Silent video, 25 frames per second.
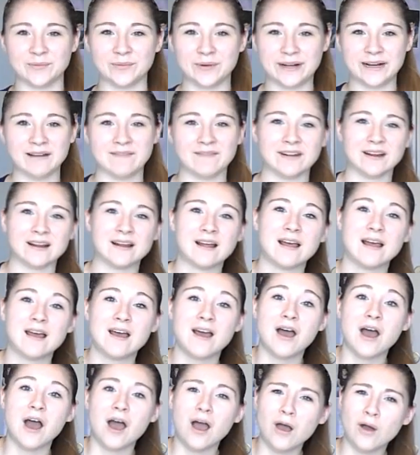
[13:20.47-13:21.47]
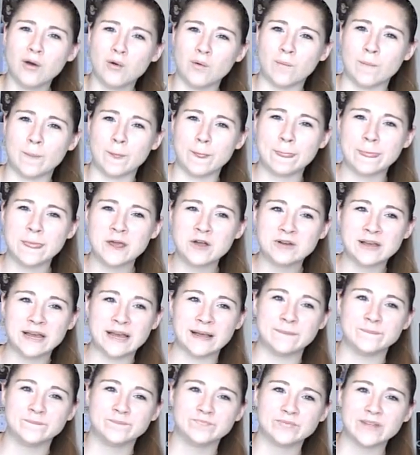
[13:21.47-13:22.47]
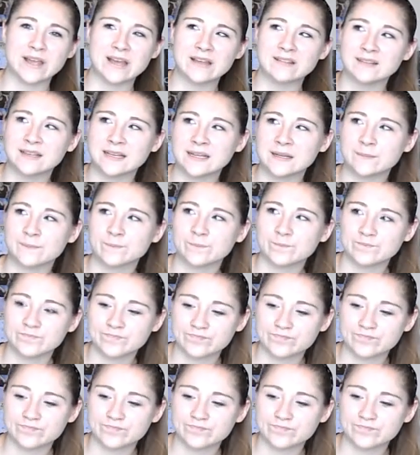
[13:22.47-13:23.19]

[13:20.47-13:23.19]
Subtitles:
whatever. Oh, okay. And then